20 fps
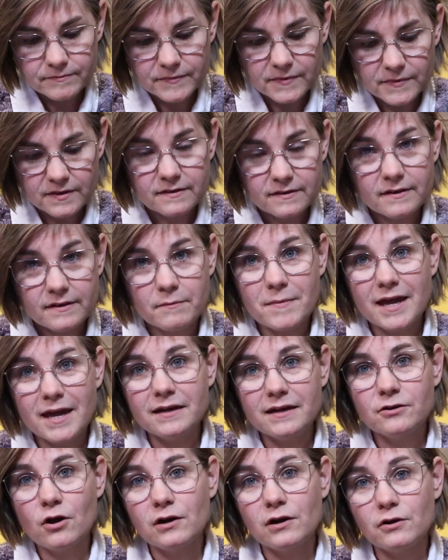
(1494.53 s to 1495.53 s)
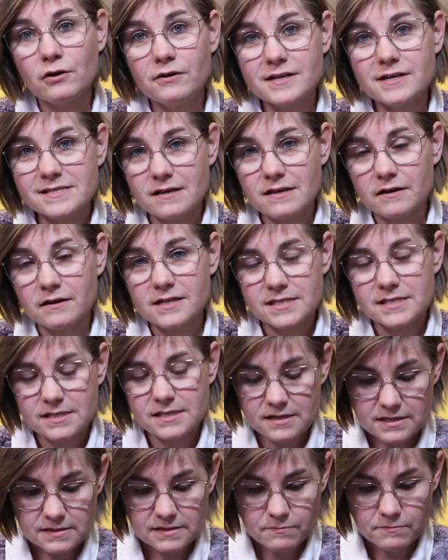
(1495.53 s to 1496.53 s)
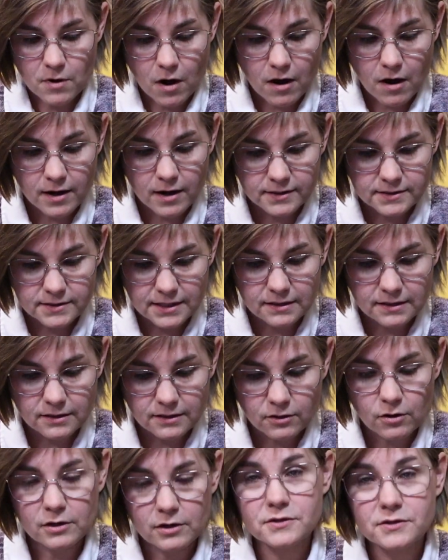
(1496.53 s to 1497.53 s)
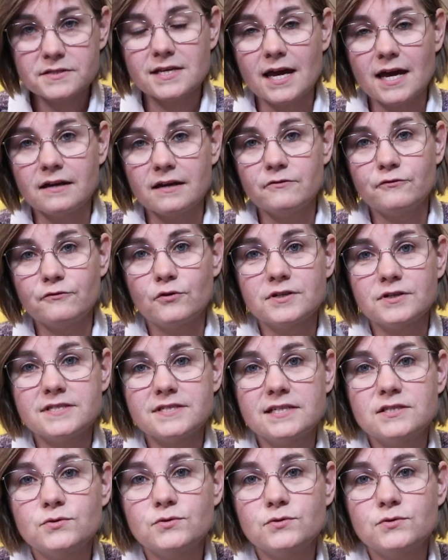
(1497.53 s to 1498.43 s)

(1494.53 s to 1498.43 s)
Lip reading: The main color is Sandnes Smart in the color 1042